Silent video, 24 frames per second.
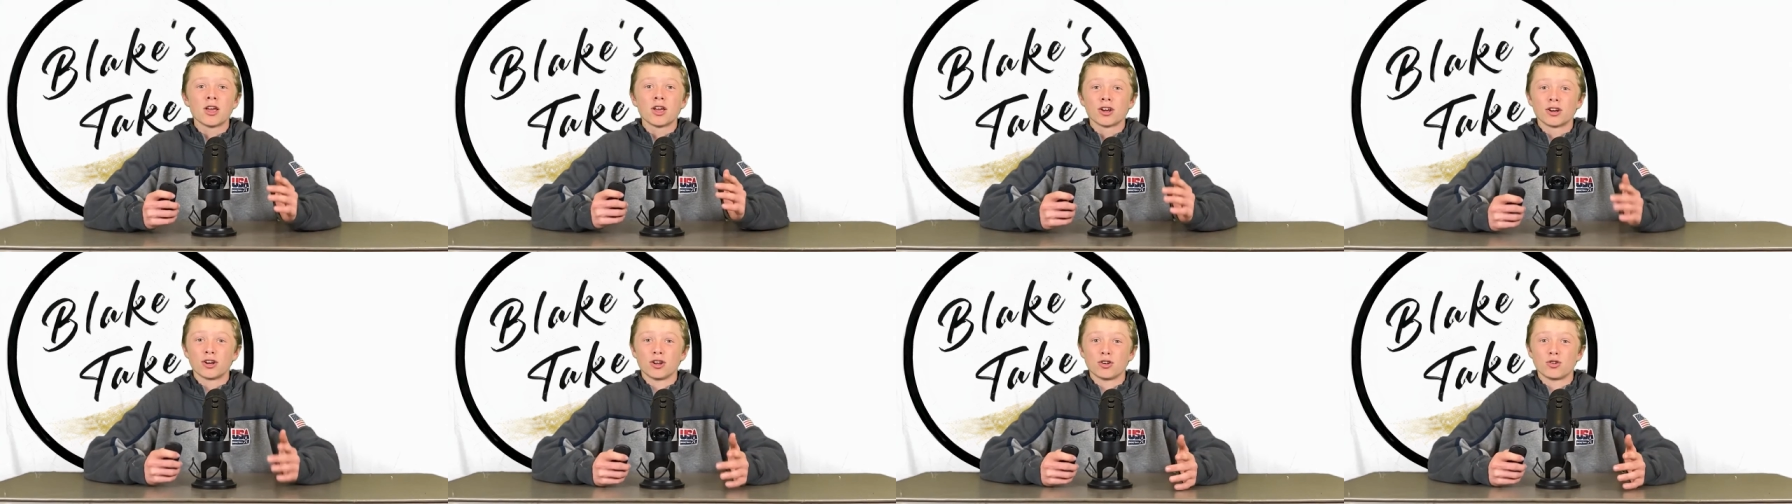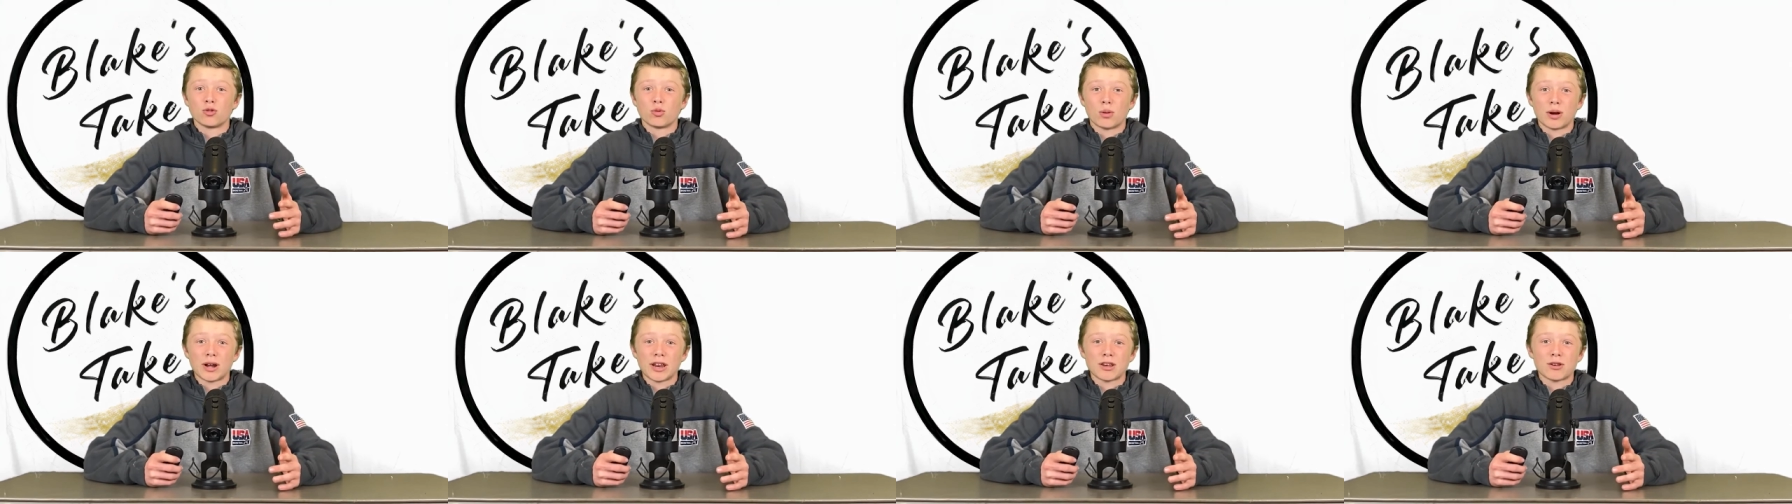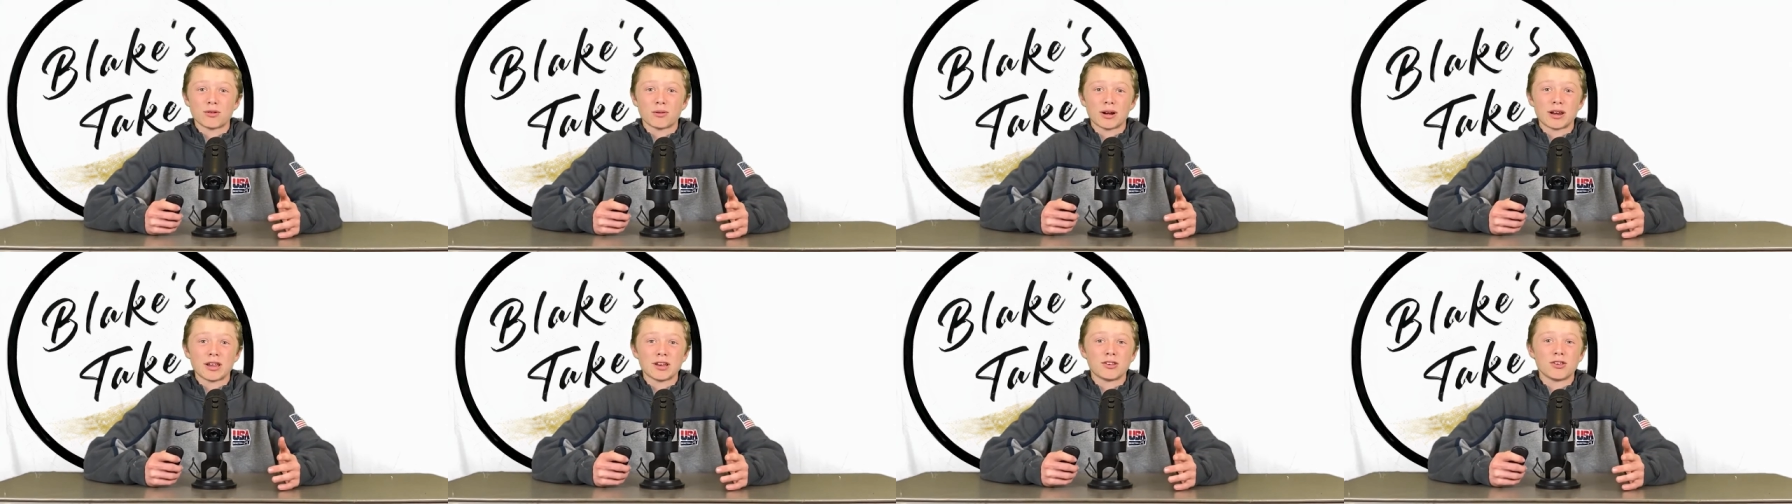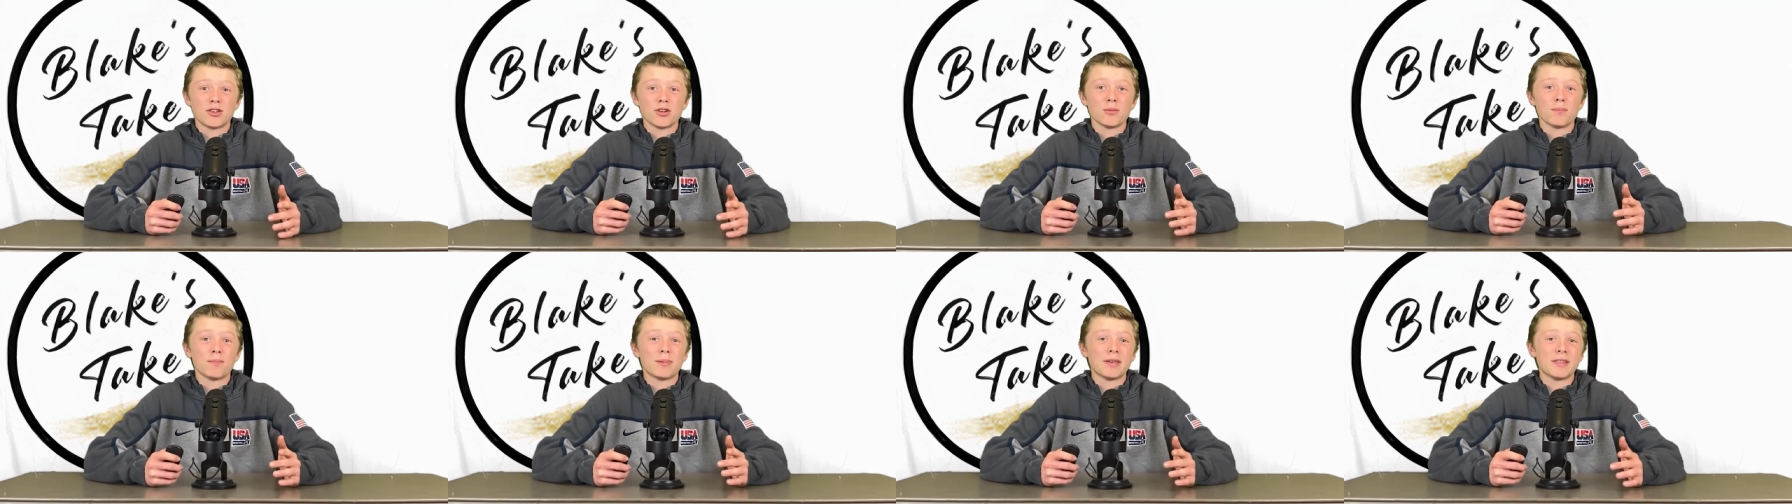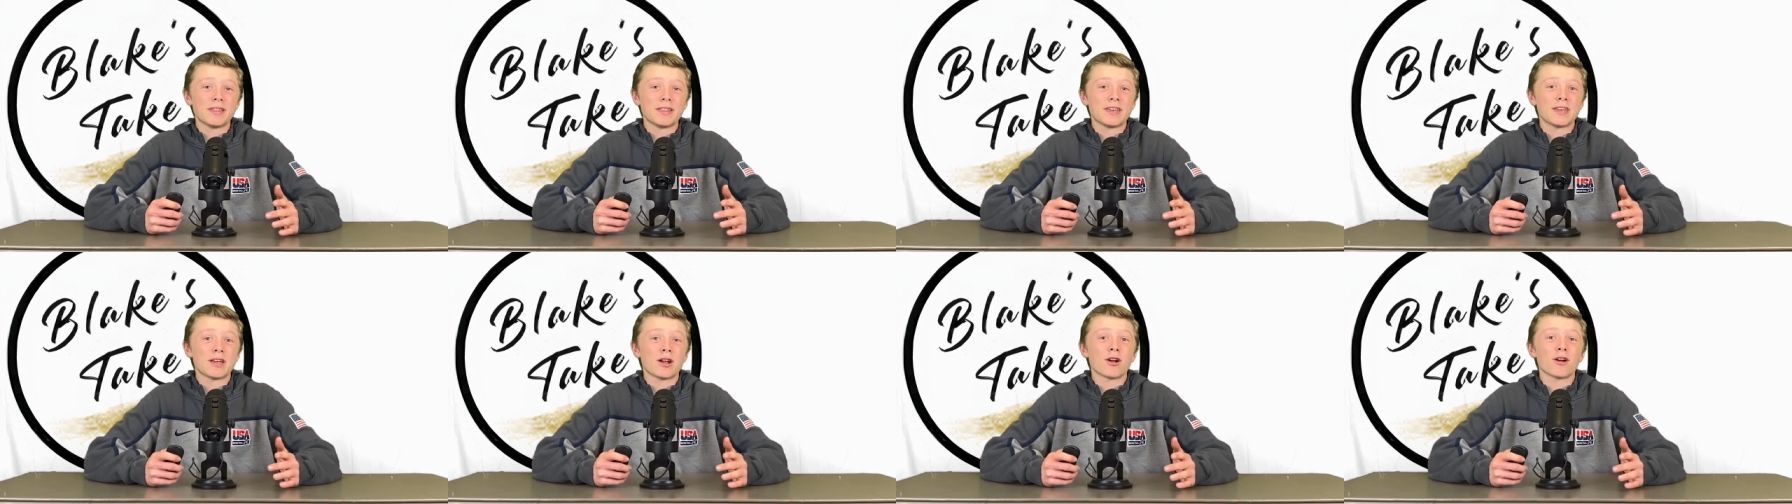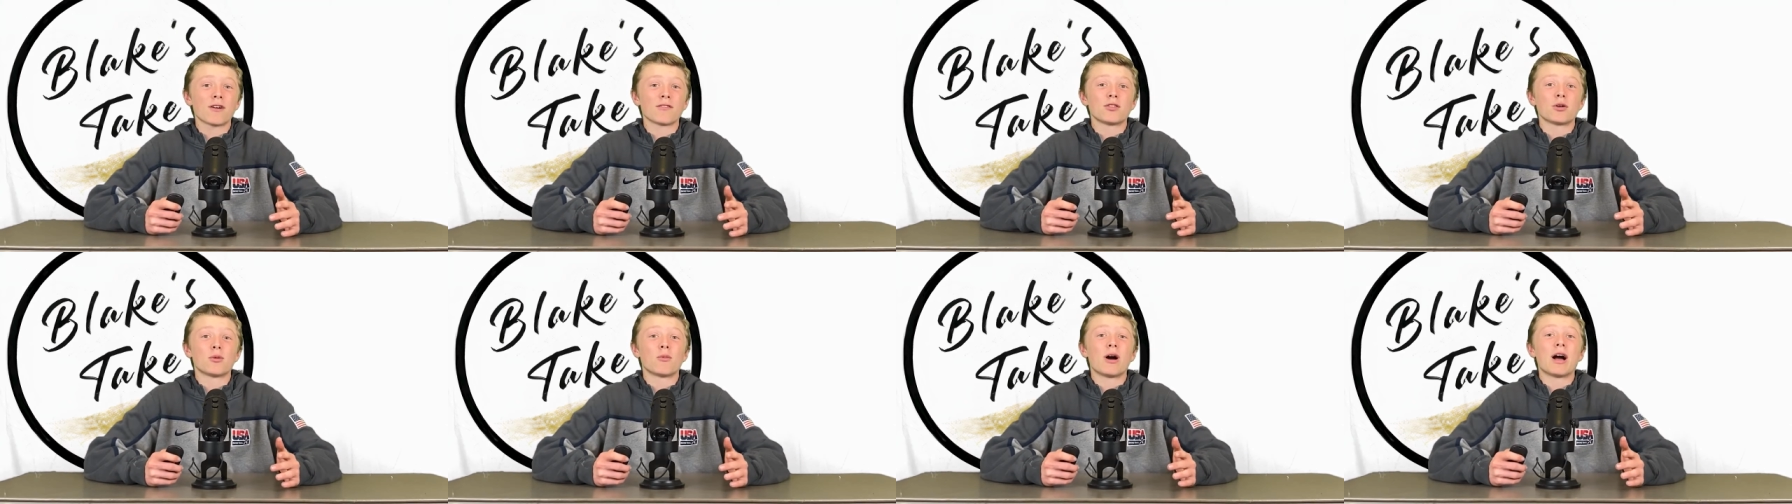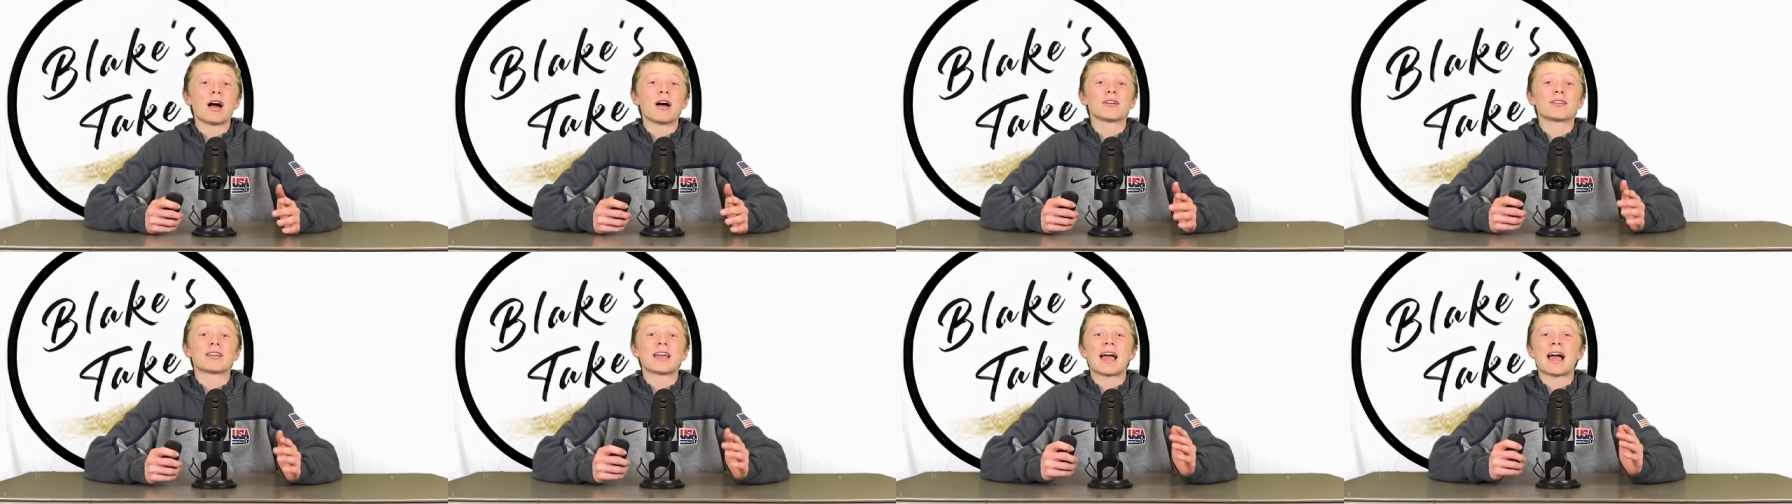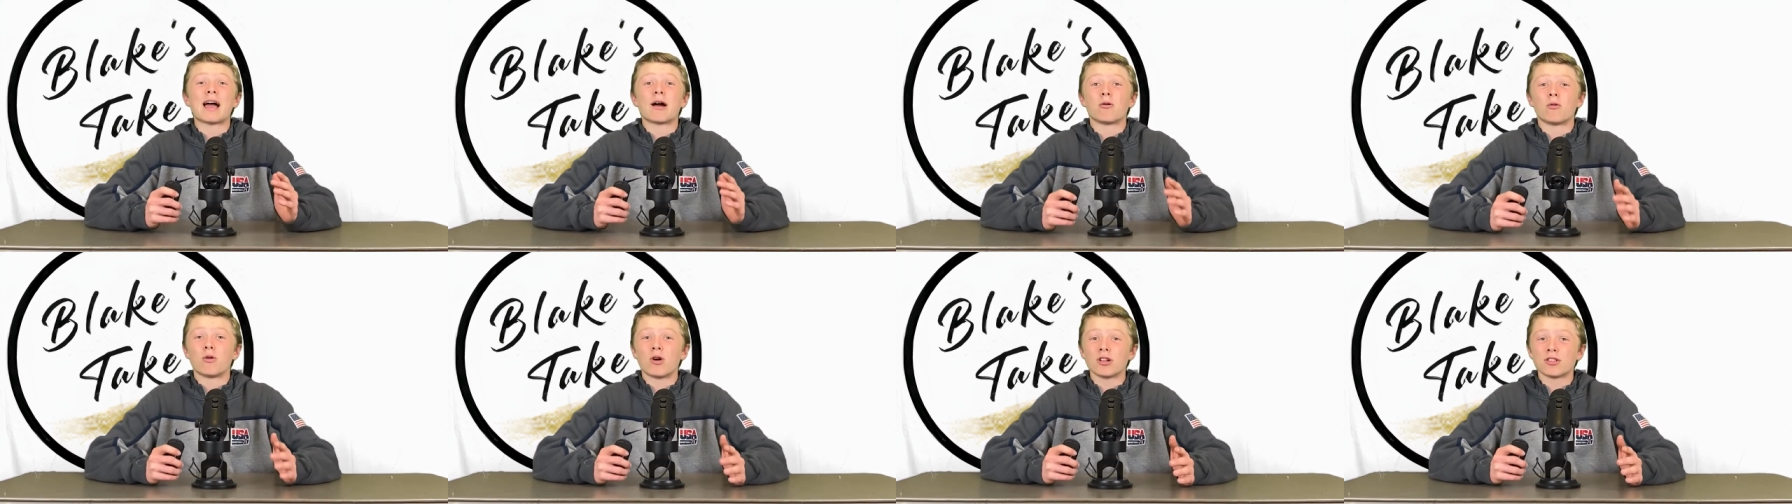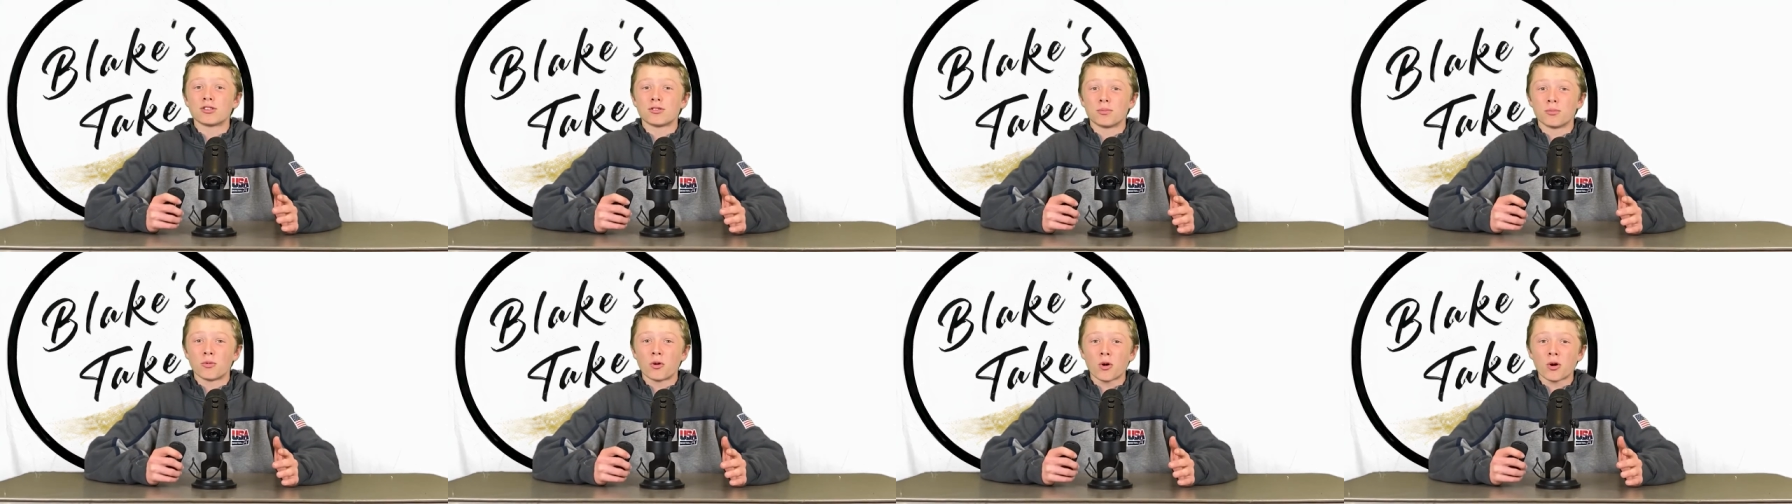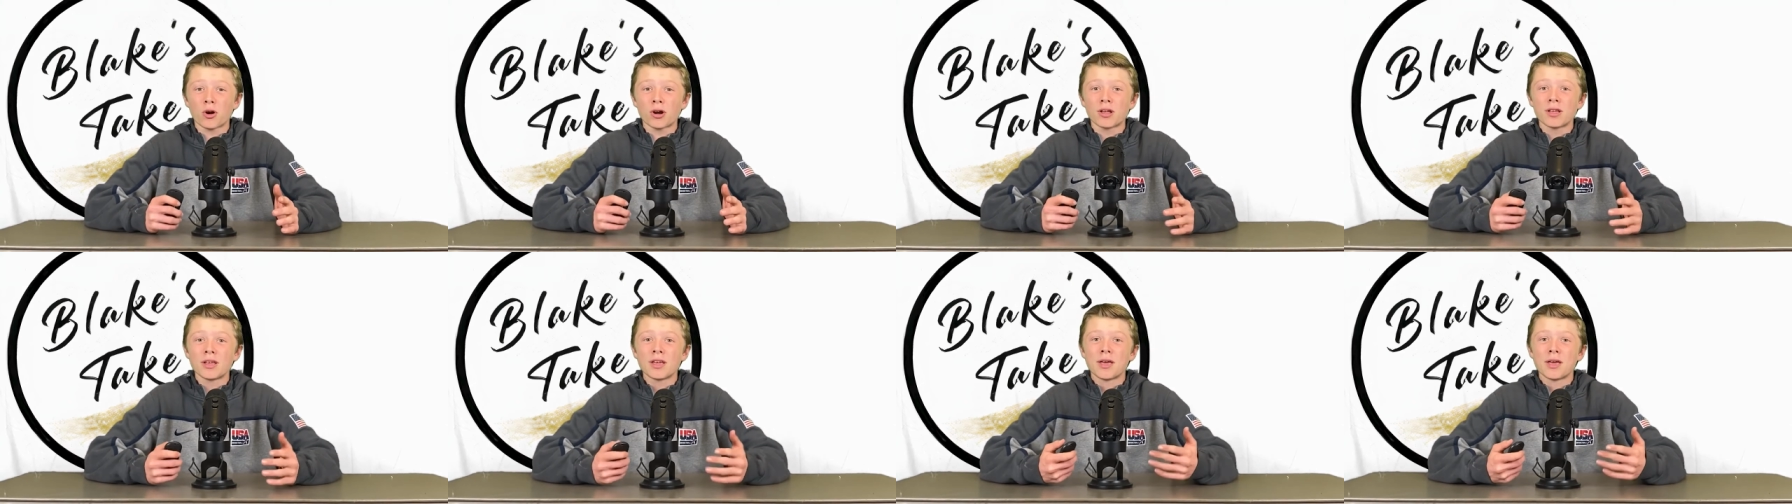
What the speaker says: Could 2022 be the year of the Wildcat once more?